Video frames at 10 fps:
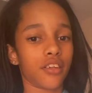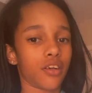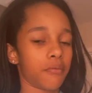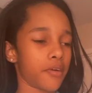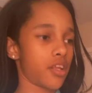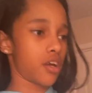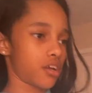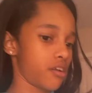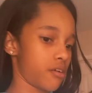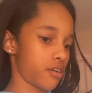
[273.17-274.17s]
heard my dad
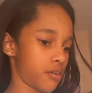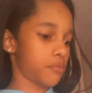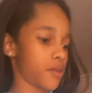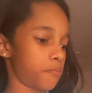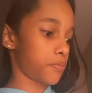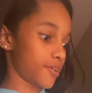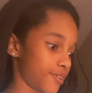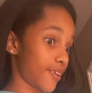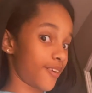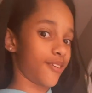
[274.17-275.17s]
coming up the
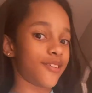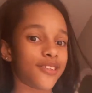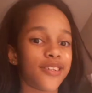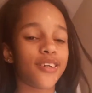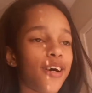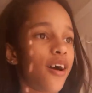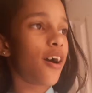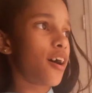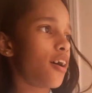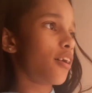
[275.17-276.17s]
stairs.
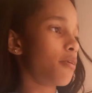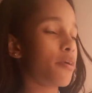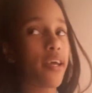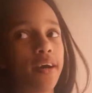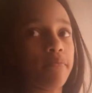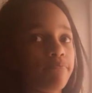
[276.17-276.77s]
Uh, but yeah.